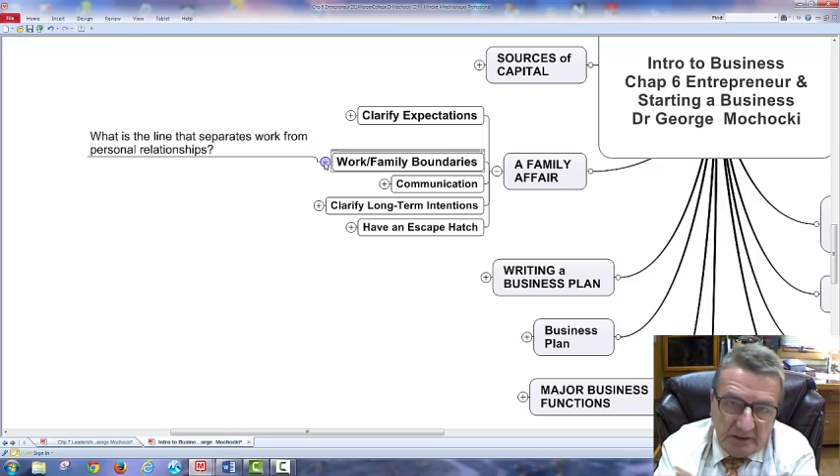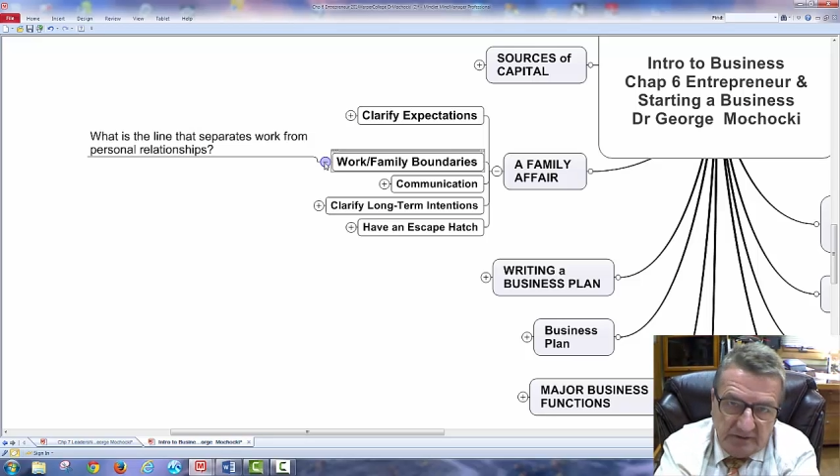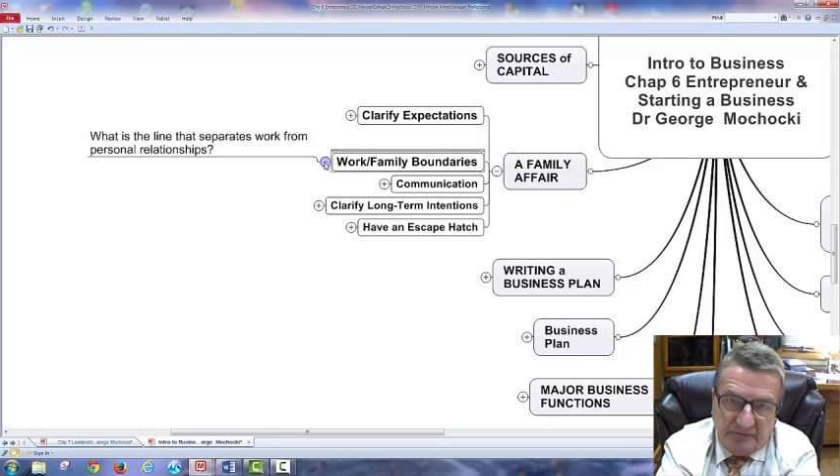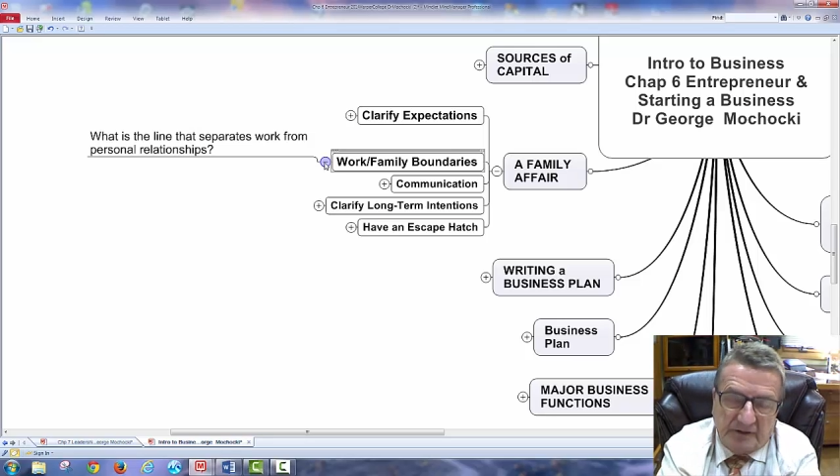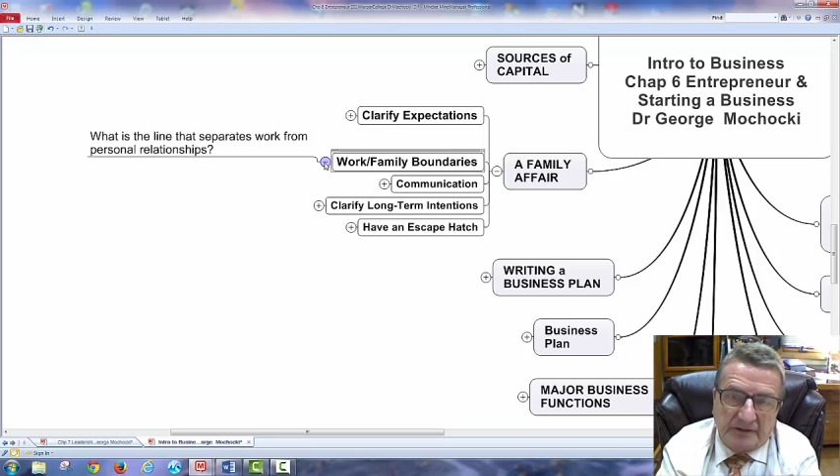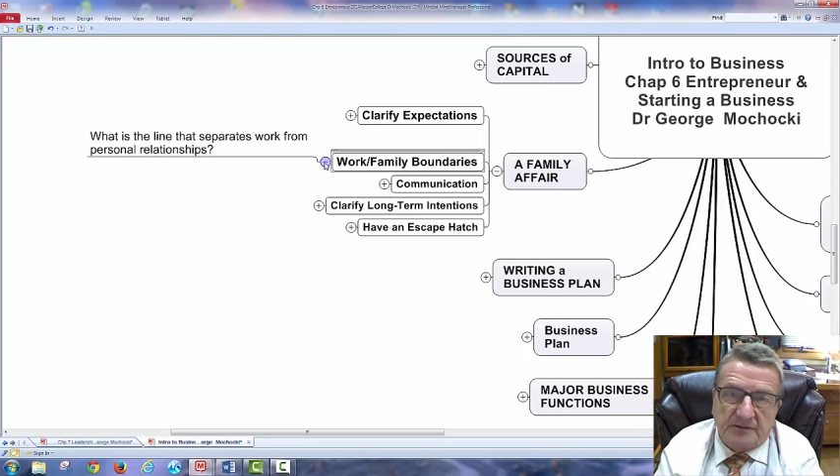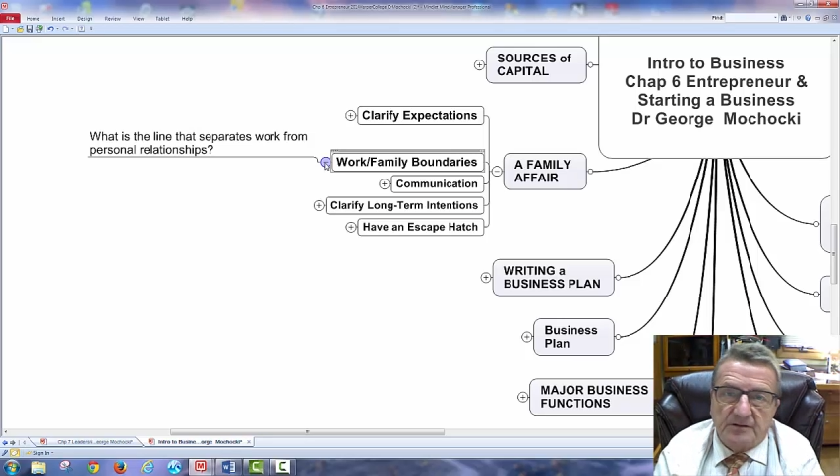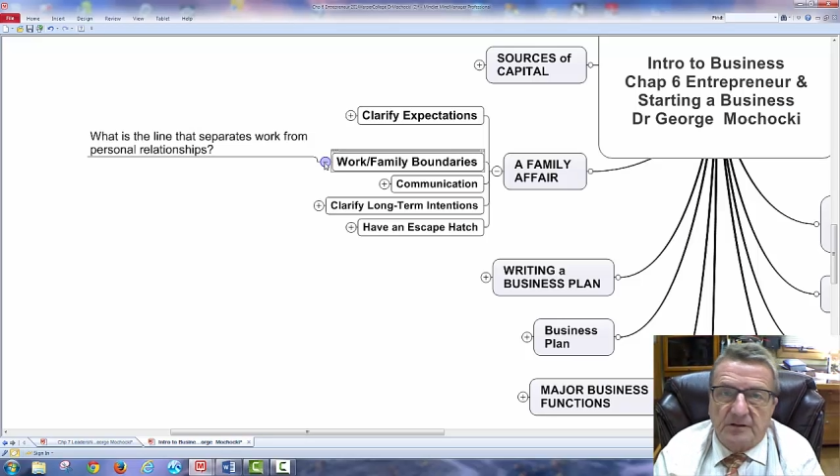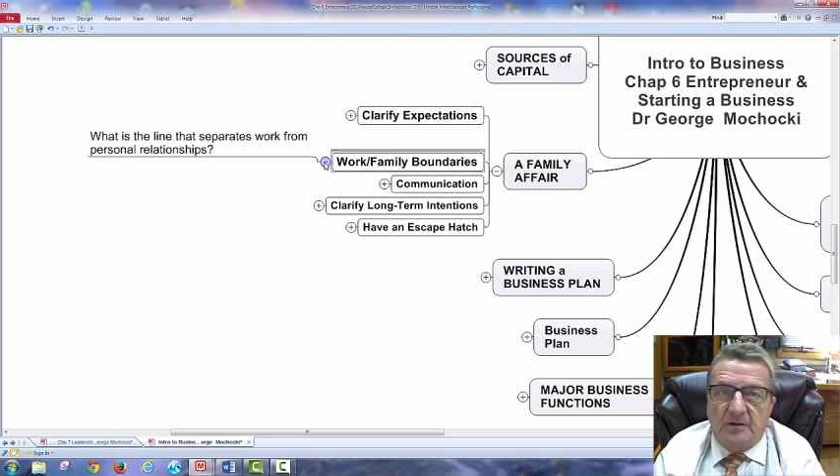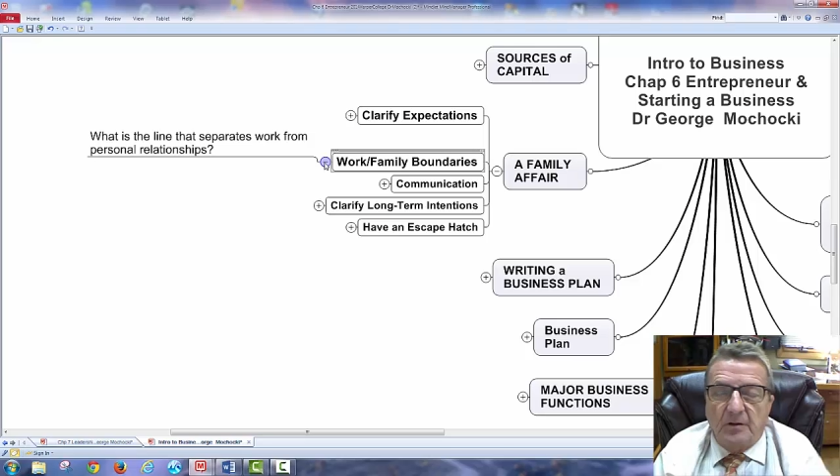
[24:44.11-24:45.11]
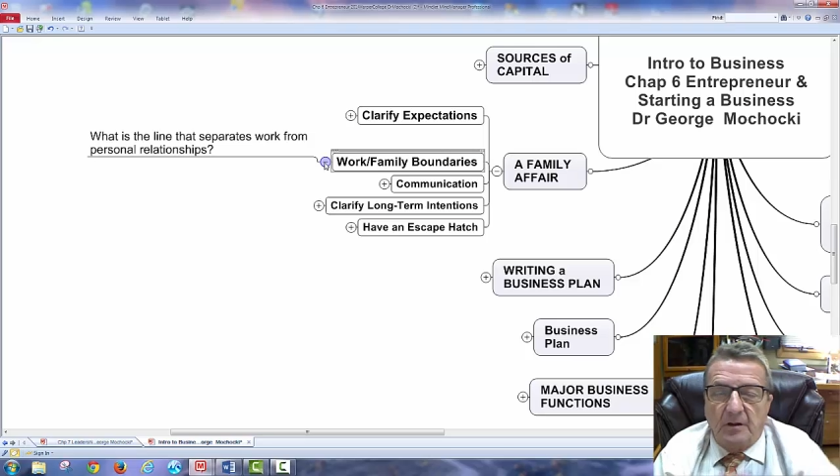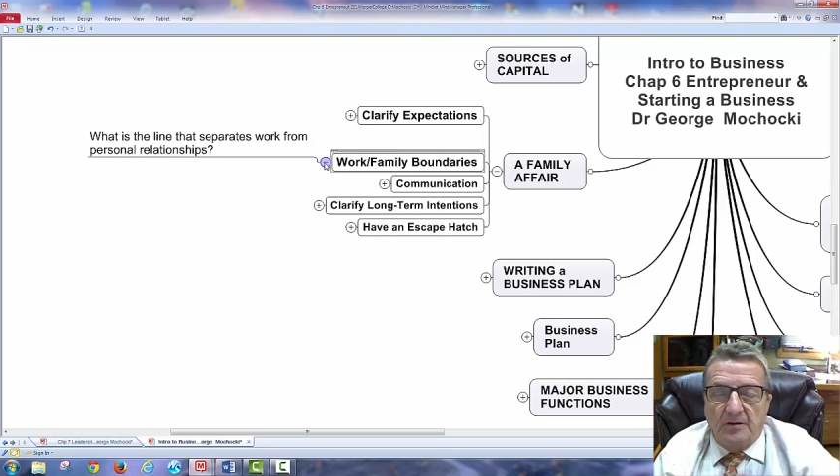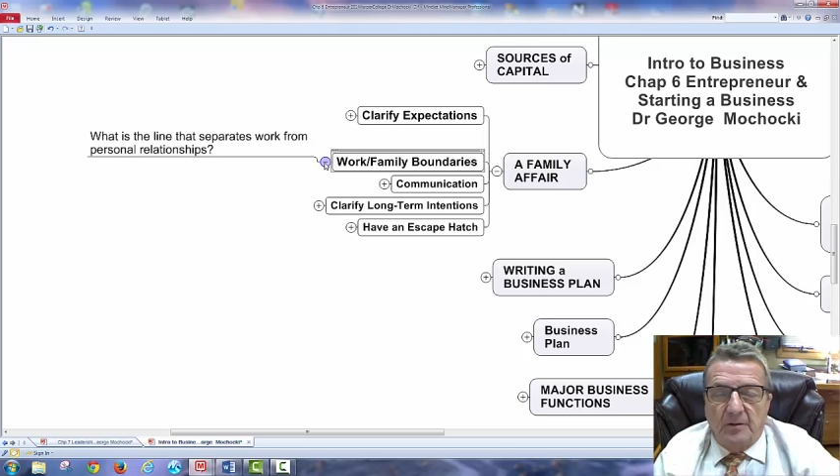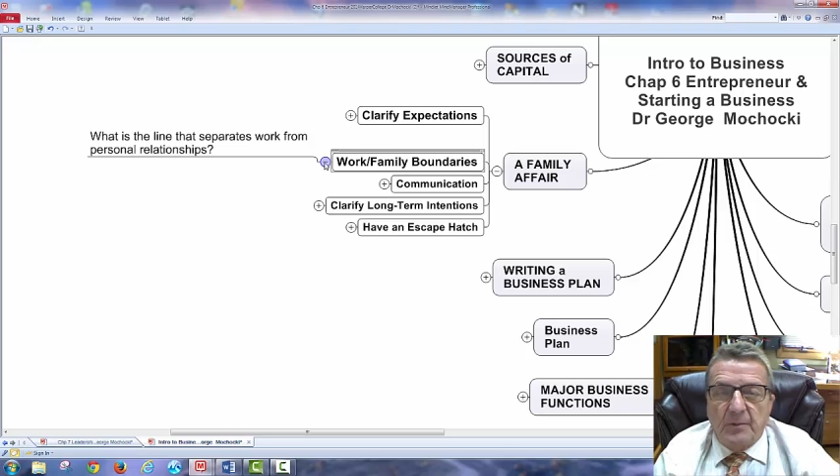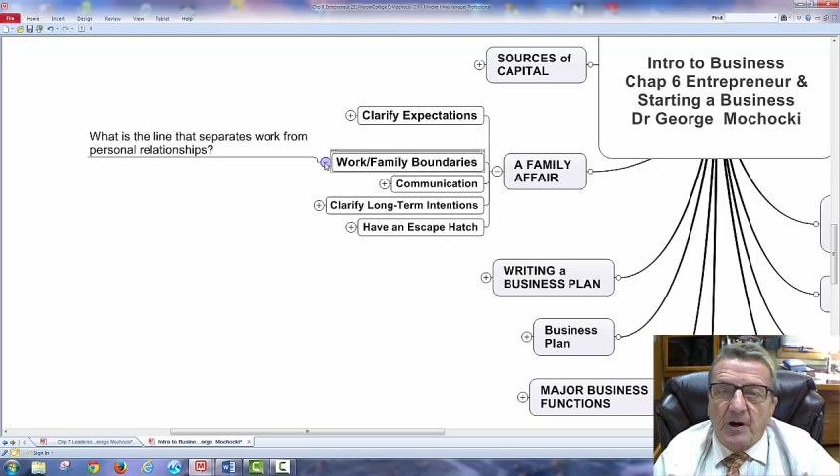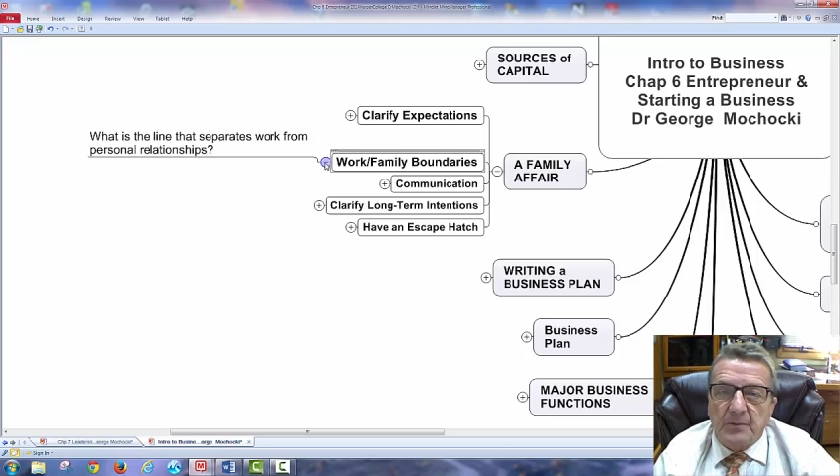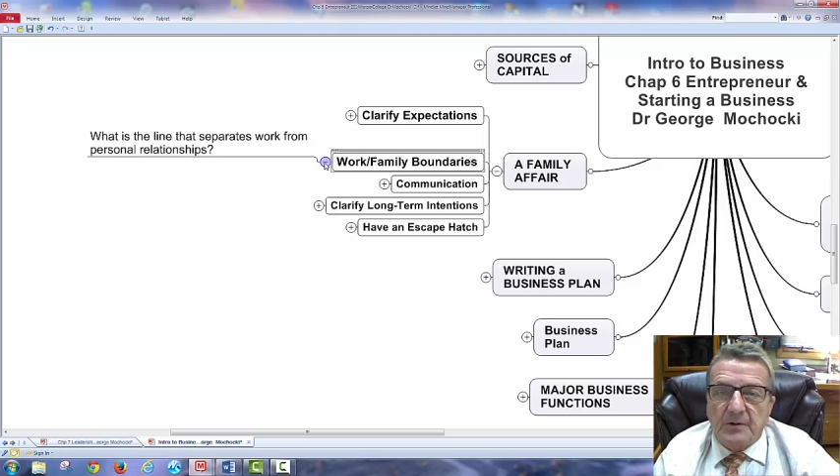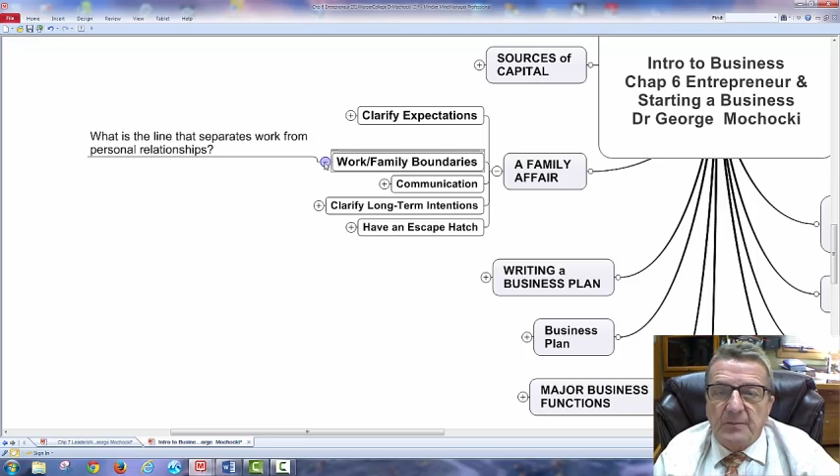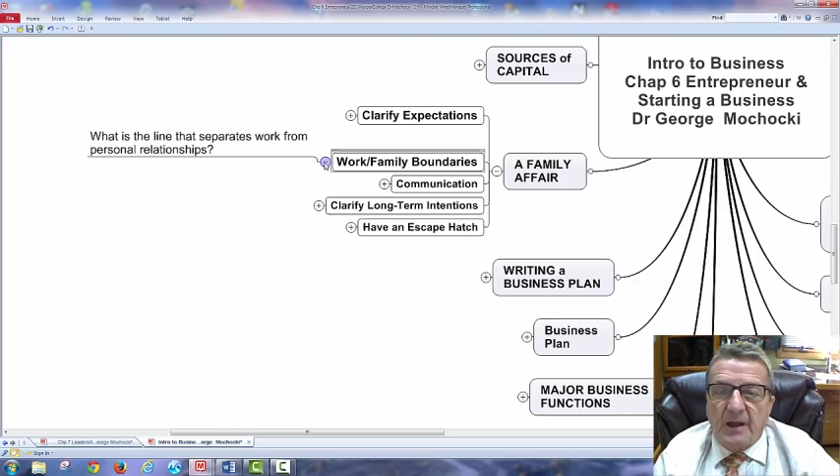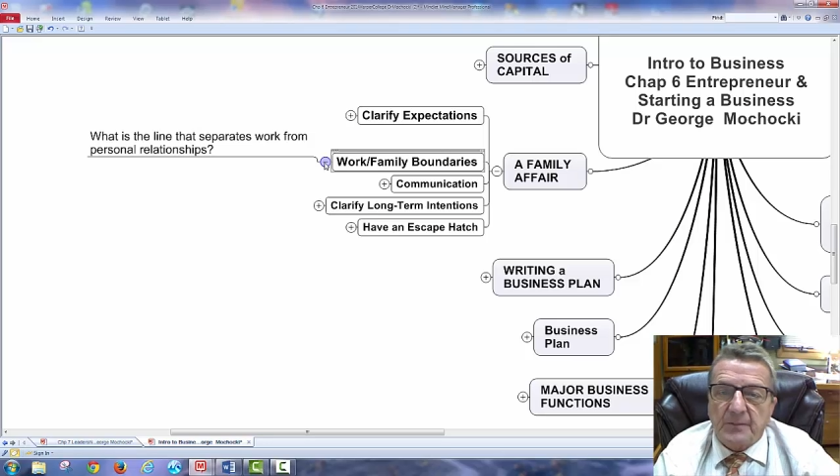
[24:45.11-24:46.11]
he's got the apartment
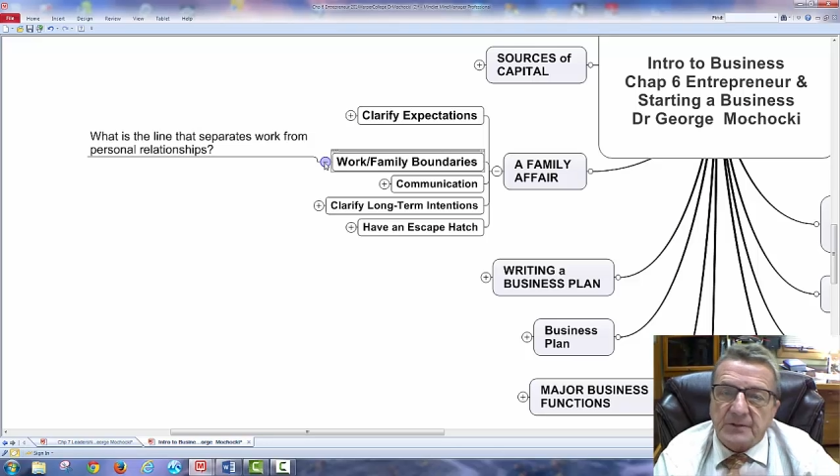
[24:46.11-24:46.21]
in the back,